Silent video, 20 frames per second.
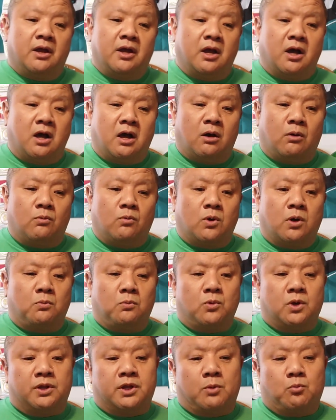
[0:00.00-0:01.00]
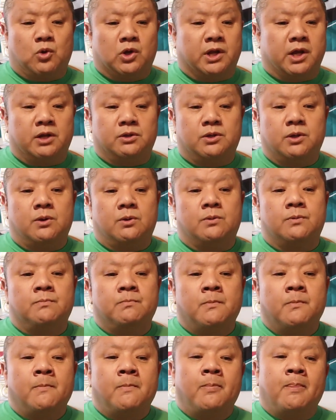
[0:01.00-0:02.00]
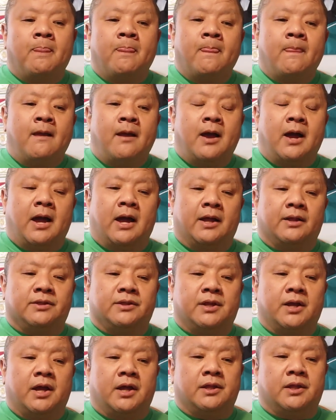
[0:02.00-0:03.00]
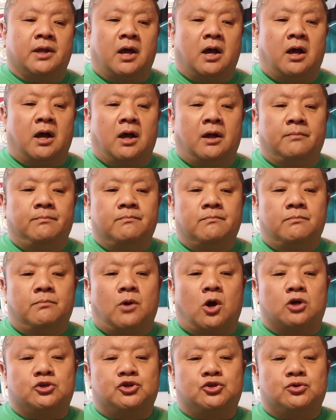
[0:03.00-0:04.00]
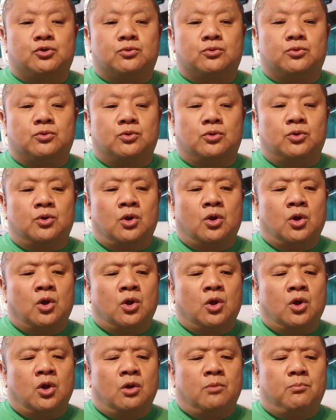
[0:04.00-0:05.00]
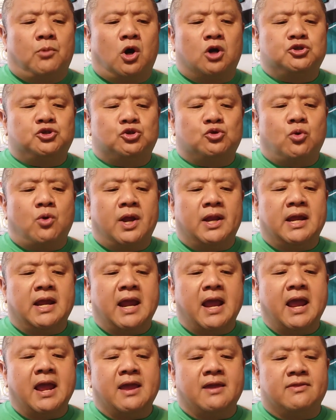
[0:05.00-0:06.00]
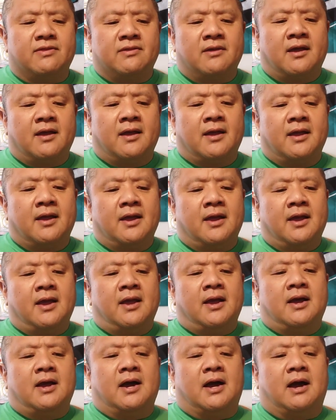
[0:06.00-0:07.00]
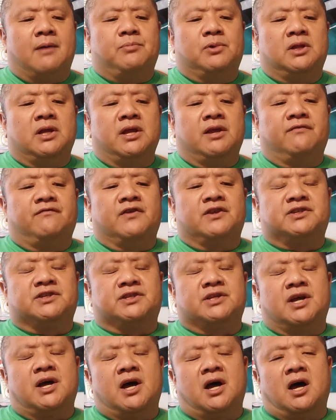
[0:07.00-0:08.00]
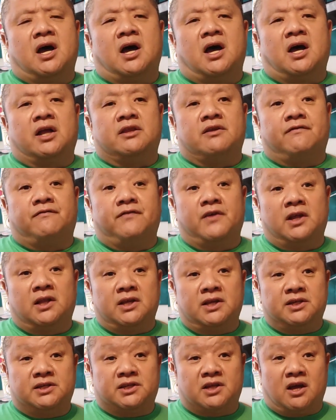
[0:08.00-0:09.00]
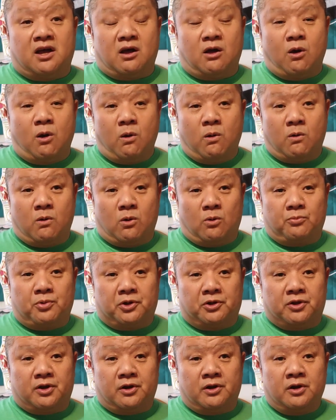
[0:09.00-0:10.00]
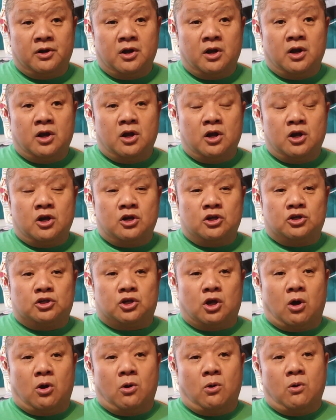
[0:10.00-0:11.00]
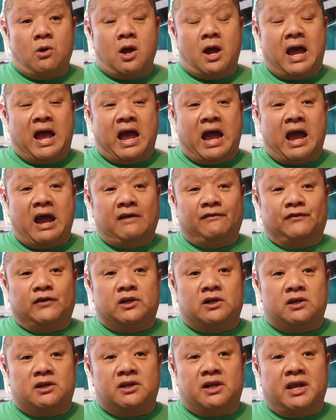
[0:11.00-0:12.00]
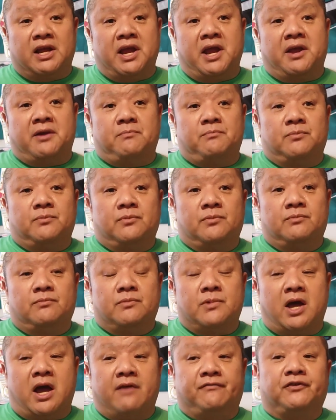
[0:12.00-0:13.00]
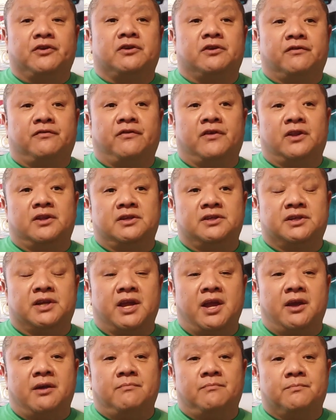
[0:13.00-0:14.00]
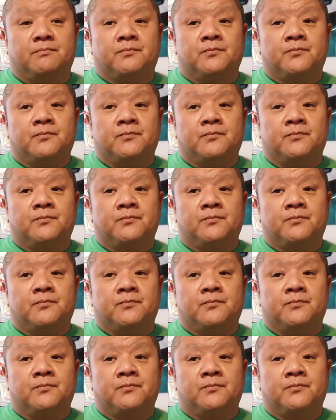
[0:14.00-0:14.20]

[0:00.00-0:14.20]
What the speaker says: what they do. And then March 28th, I believe it's the Phillies home opener. So after the Phillies game,